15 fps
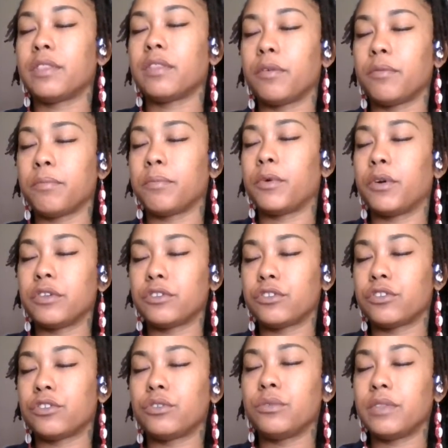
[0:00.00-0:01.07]
of
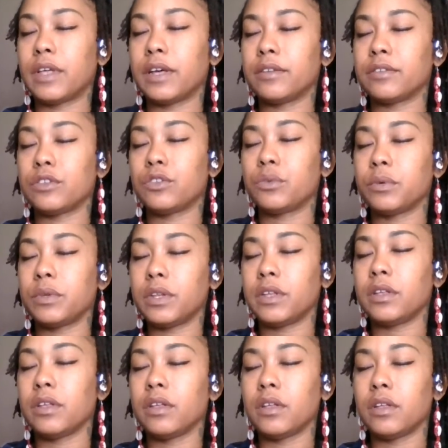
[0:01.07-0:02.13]
March
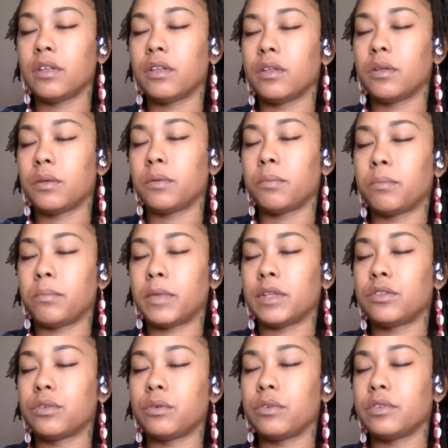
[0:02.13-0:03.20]
2020, my
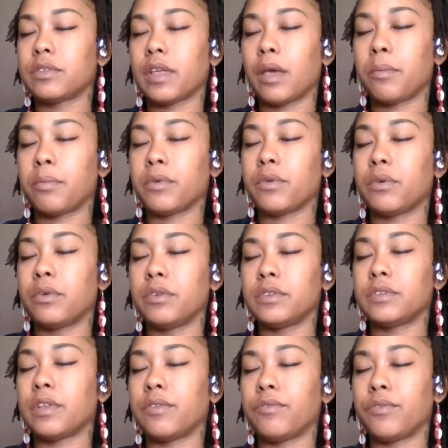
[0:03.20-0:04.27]
Taurus,
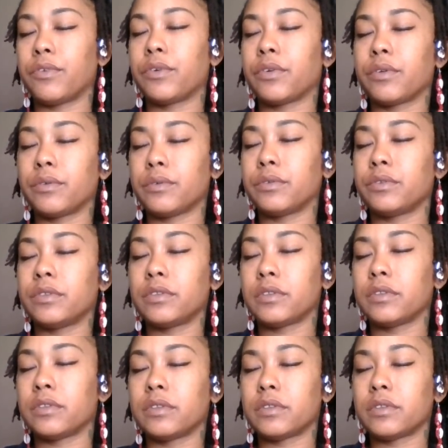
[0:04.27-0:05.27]
Capricorns, and Virgos.